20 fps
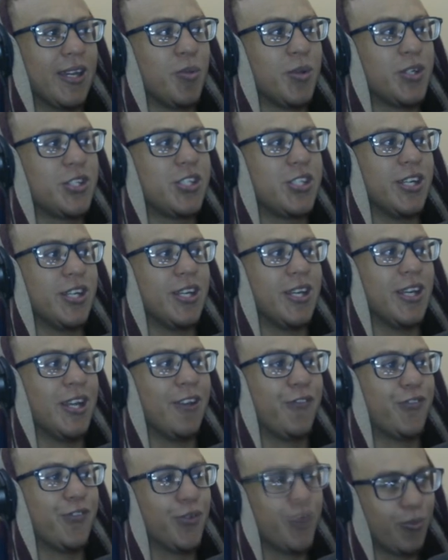Which,
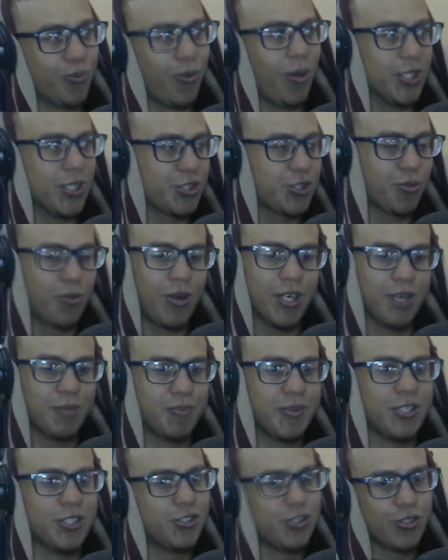if you watch One
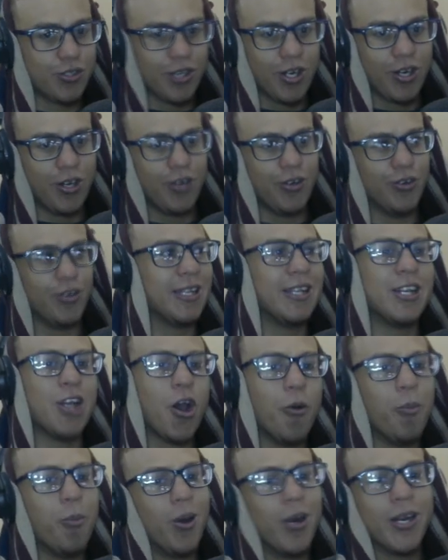Piece, you know,
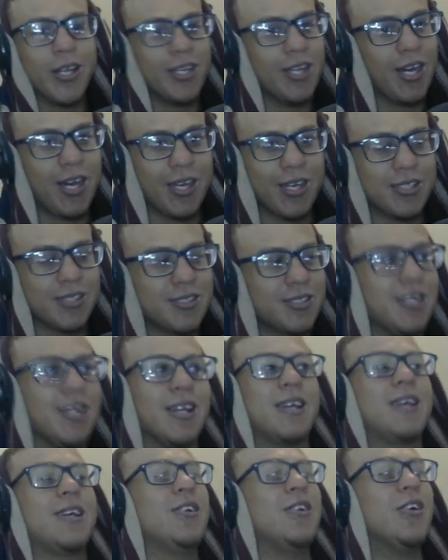nobody dies.
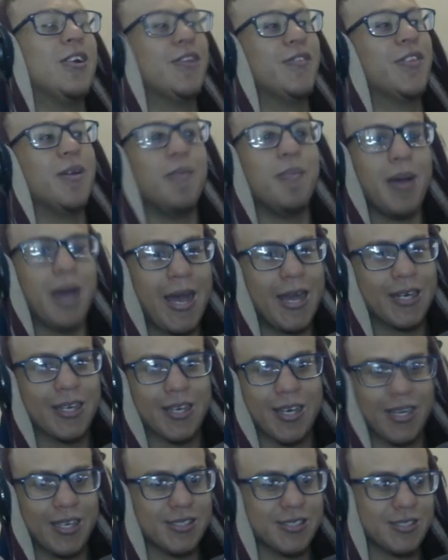Like, not even the bad
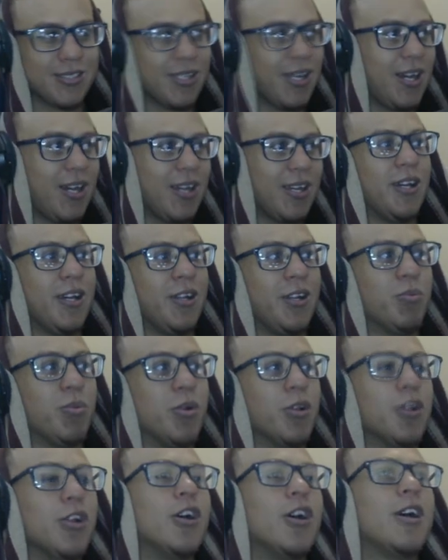guys die. It
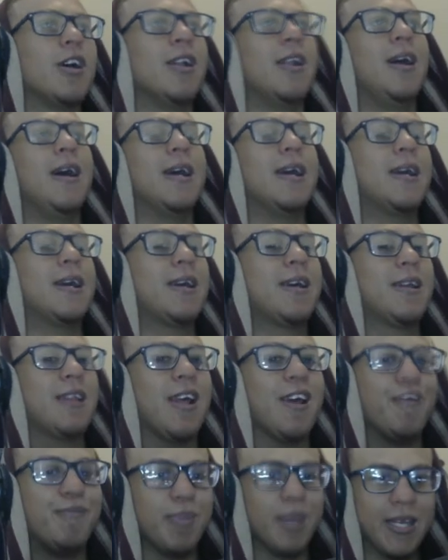will look like
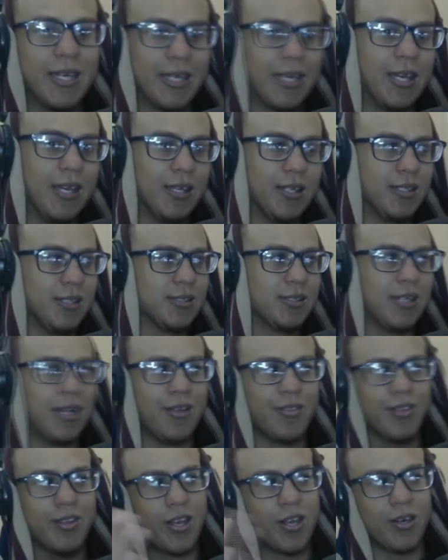they've been killed,
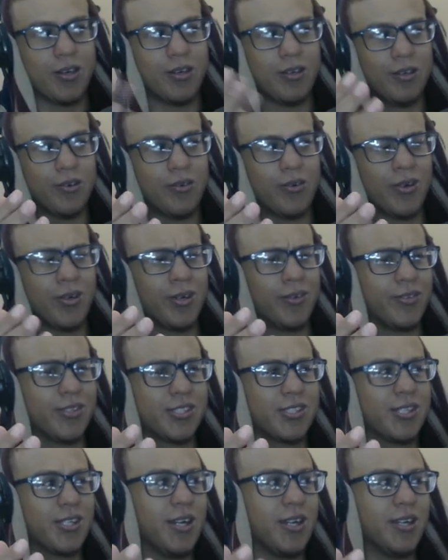and then all of a
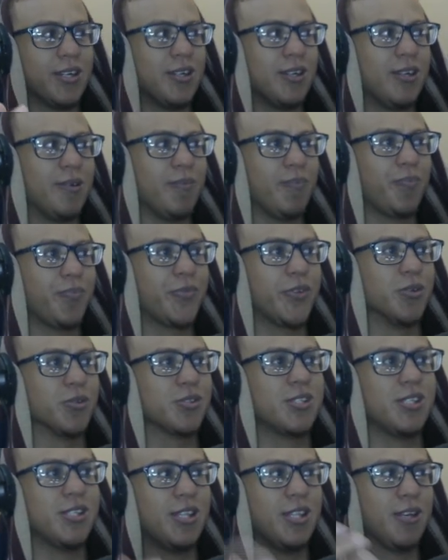sudden, you'll
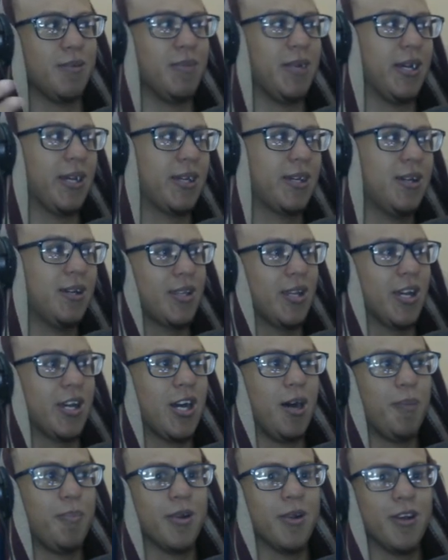see them, like, a
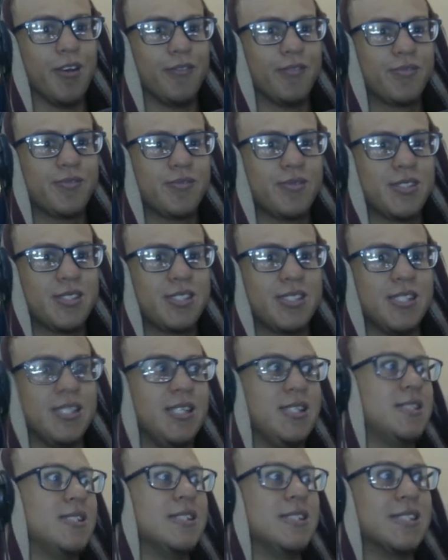couple of
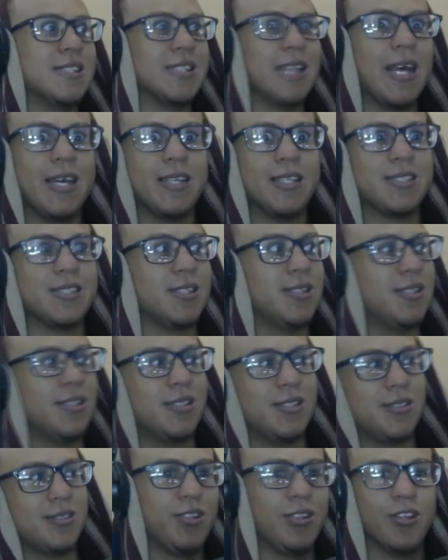seasons
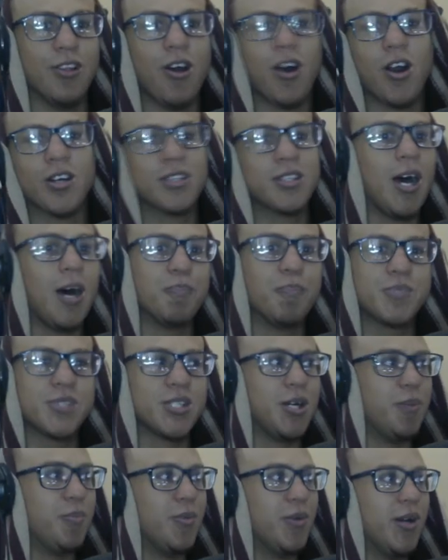later, locked up
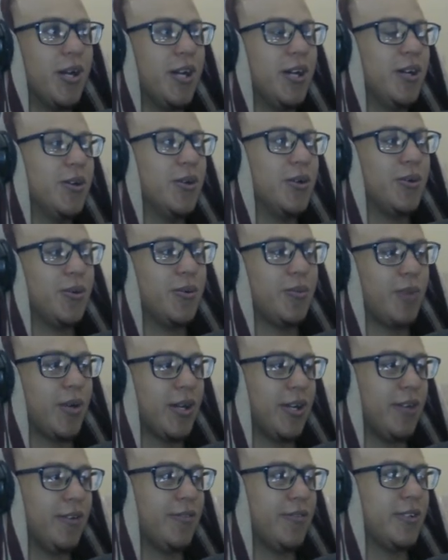somewhere or
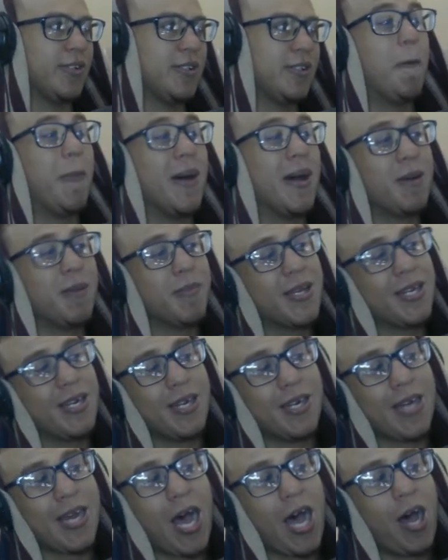whatever. But, I mean,
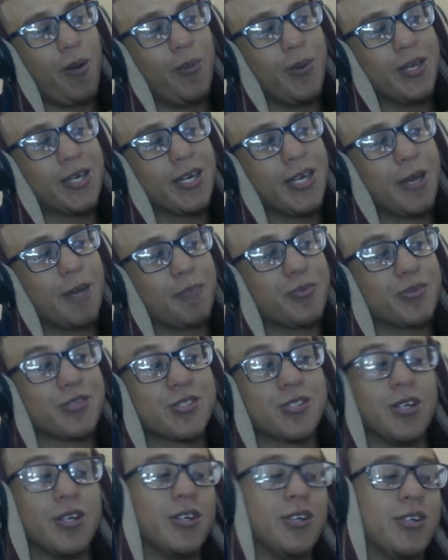an hour an
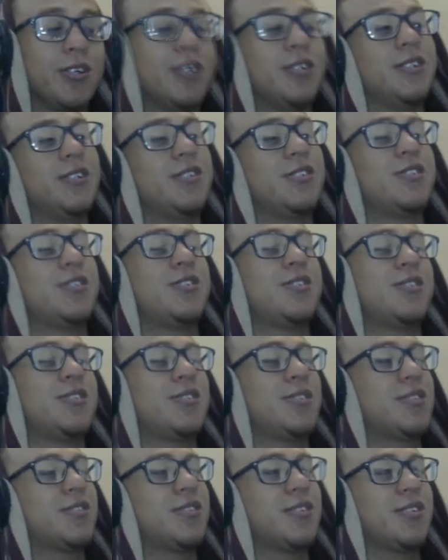episode
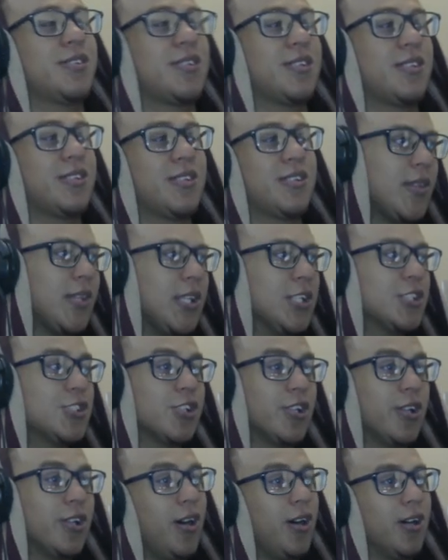is
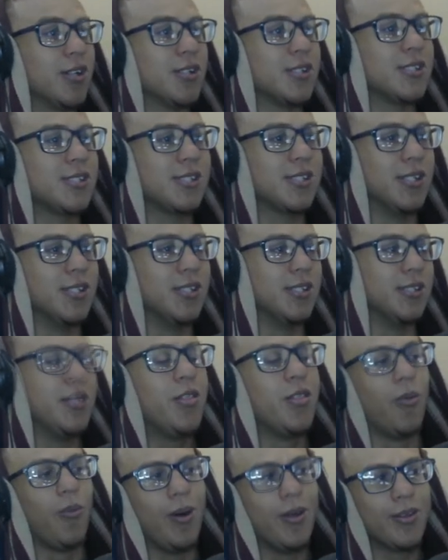long still.
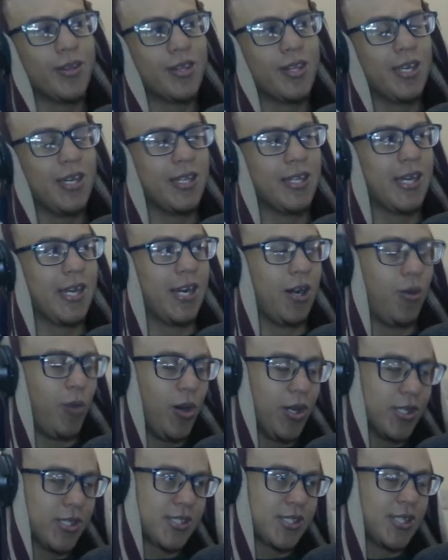The one thing that I
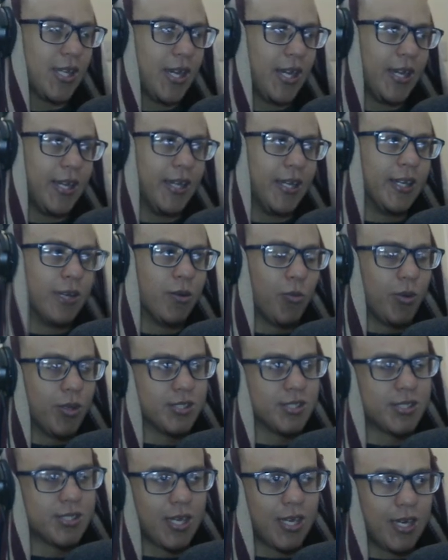was saying
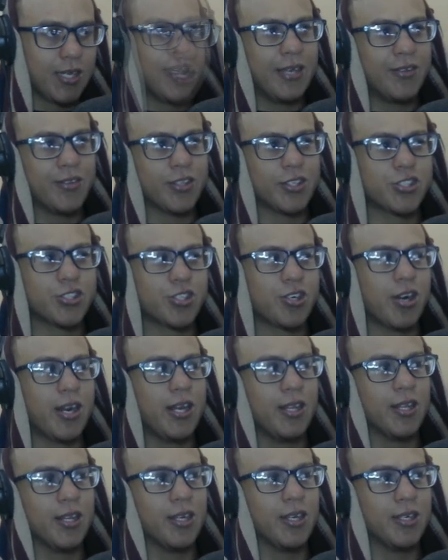was that in the
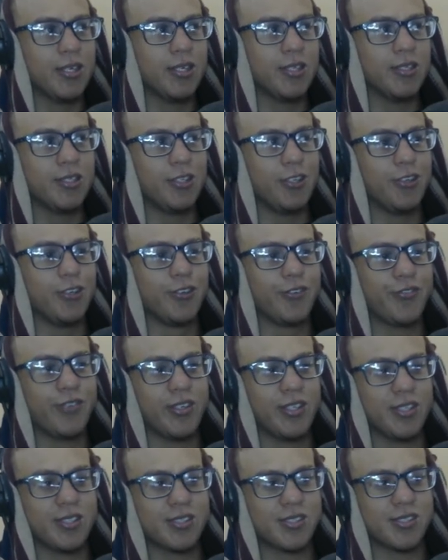trailer,
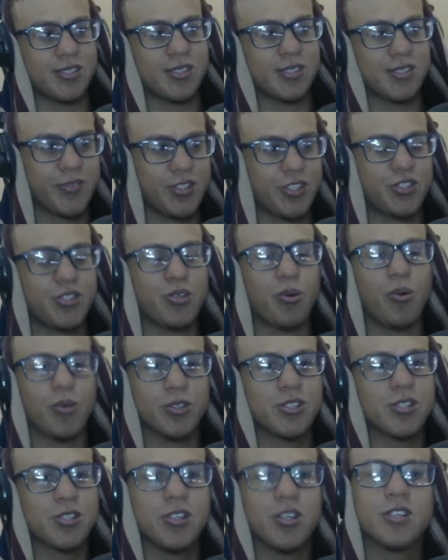Luffy's
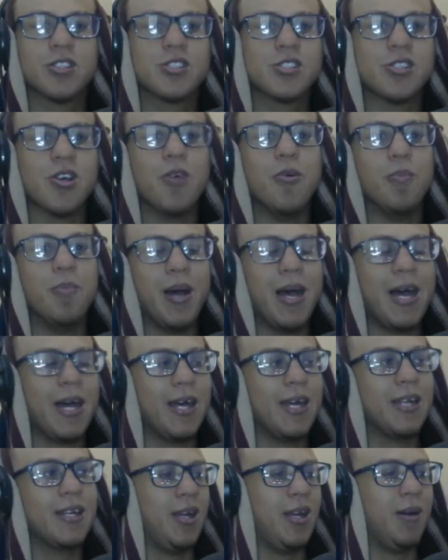shorts looked so
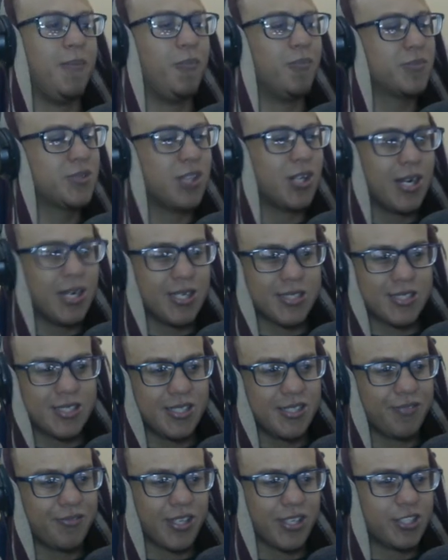bad, and I'm trying to
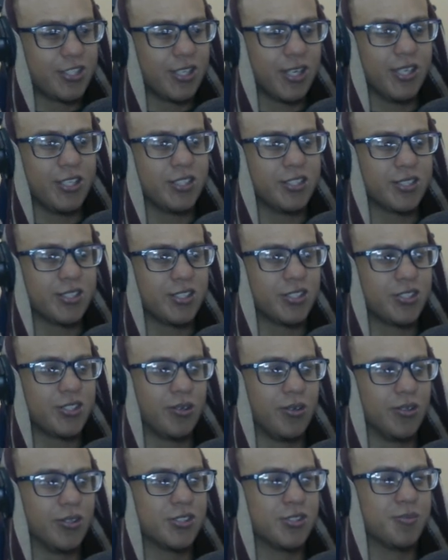see if they changed the
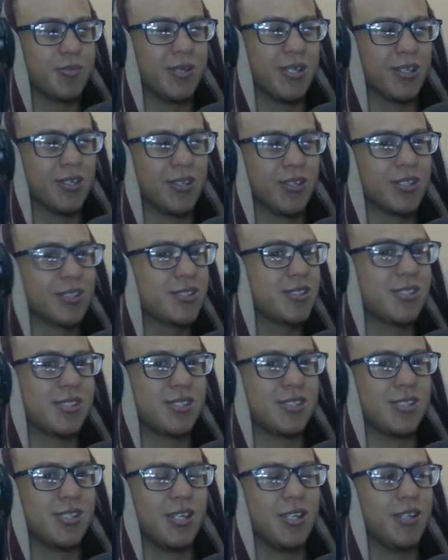shorts, but it looks the
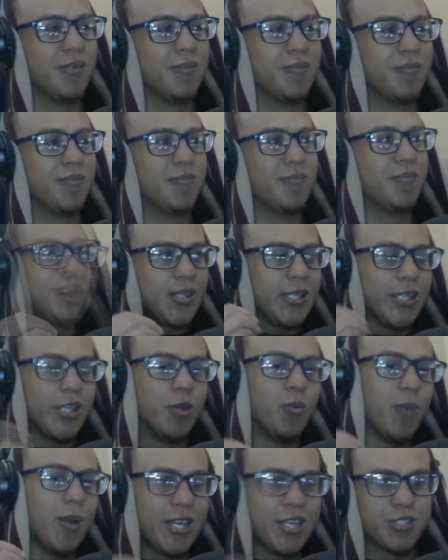same. He
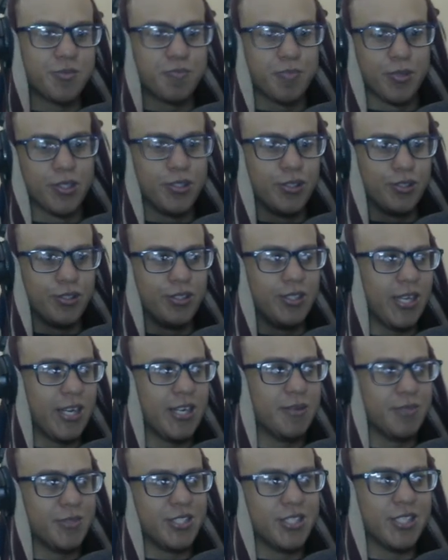wears blue
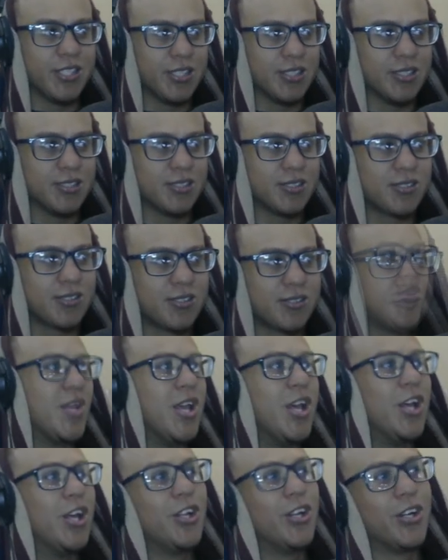denim jeans.
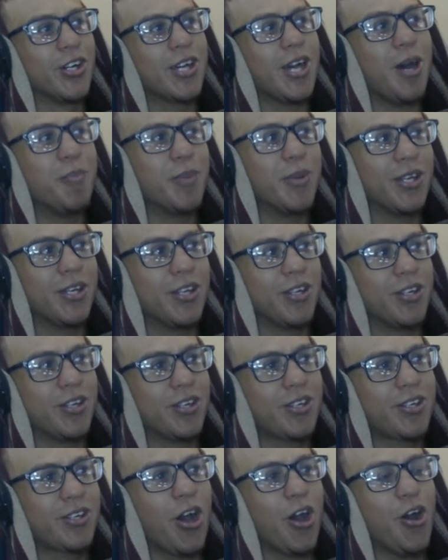Look, I mean,
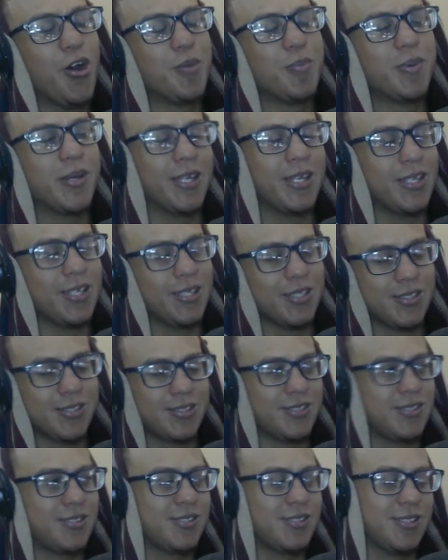Kobe
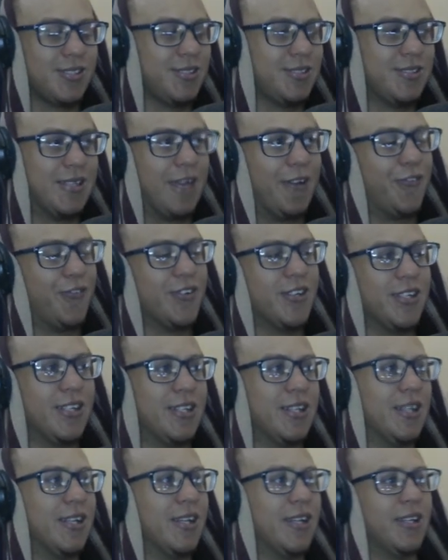is
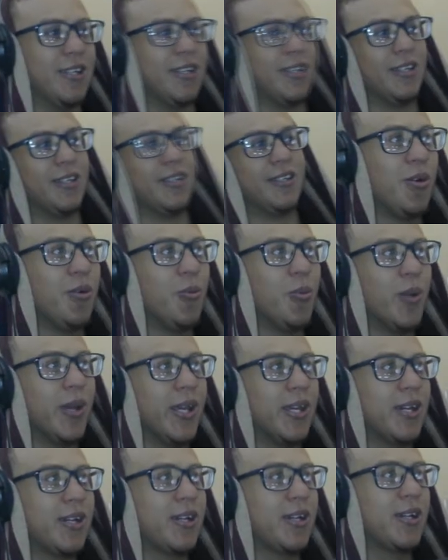definitely a
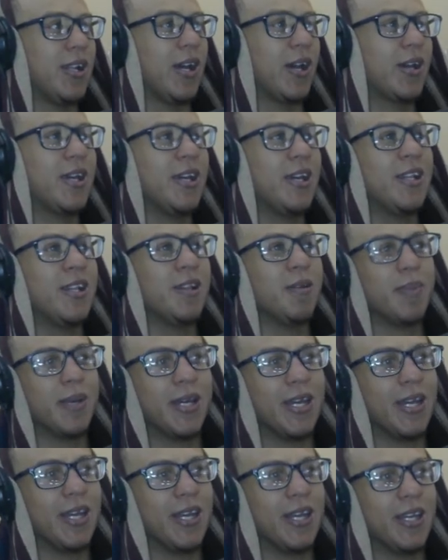weak, like, in the
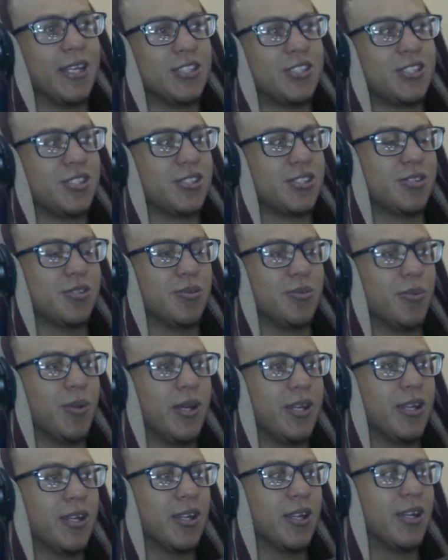beginning, he's just a
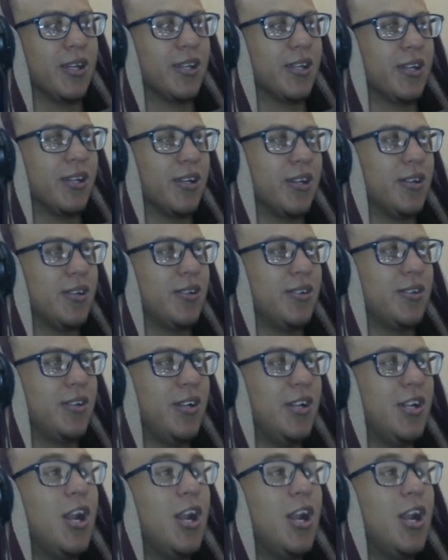weak link, you know.